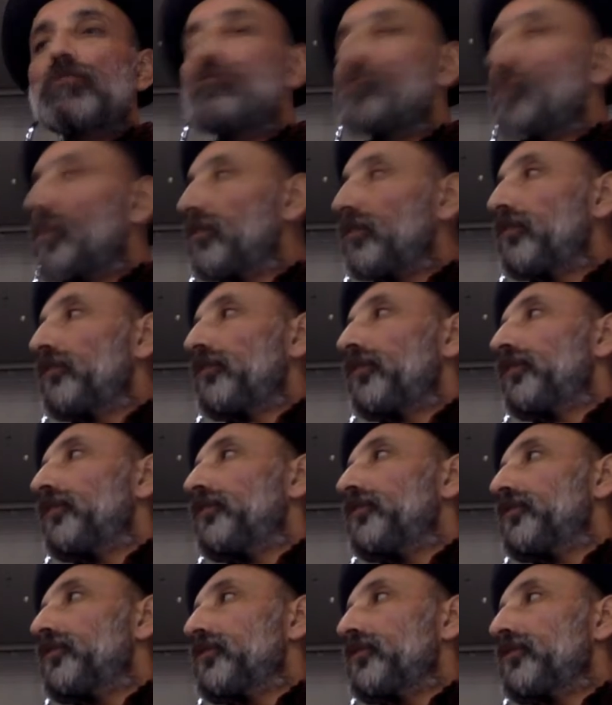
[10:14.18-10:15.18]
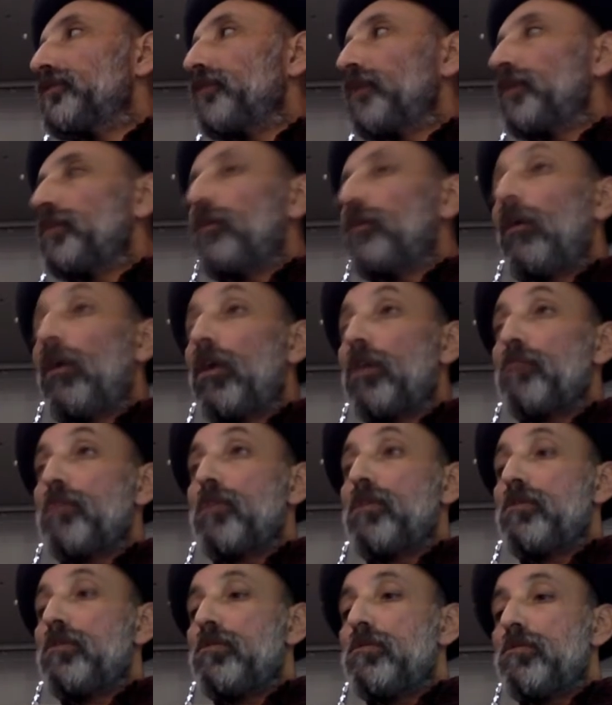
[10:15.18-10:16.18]
other areas in my
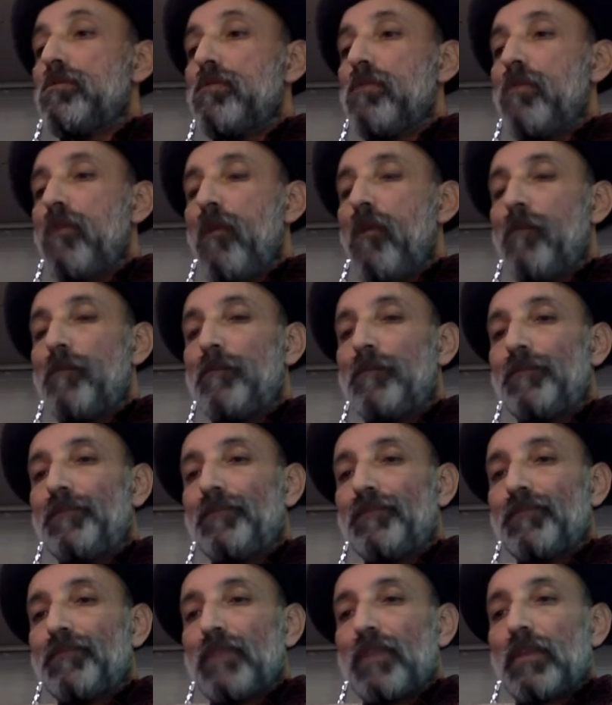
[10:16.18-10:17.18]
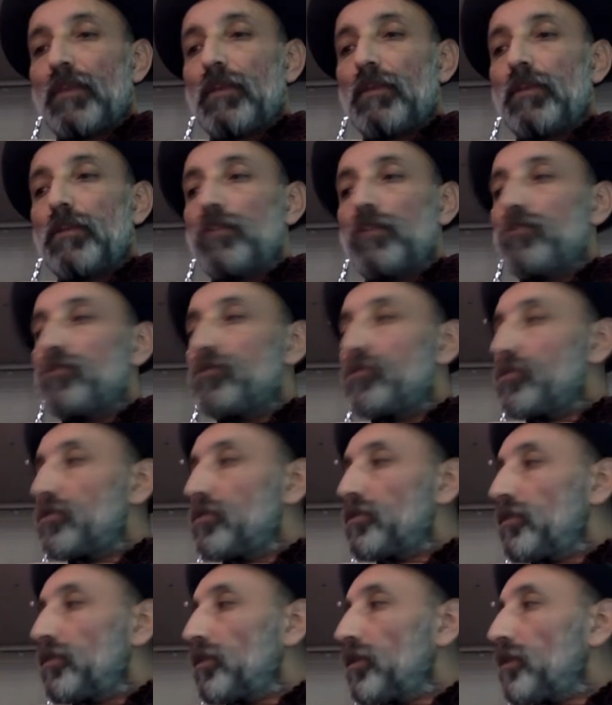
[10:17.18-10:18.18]
apartment, and he uses
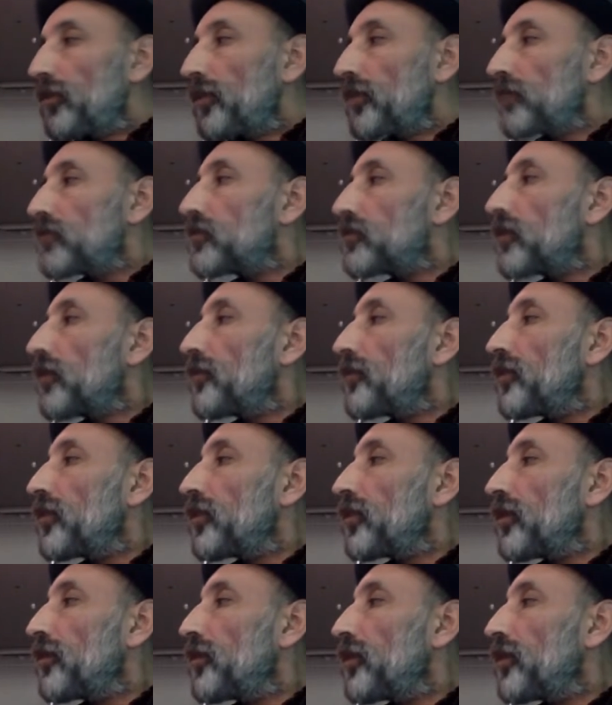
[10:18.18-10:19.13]
the little bit. Come here, come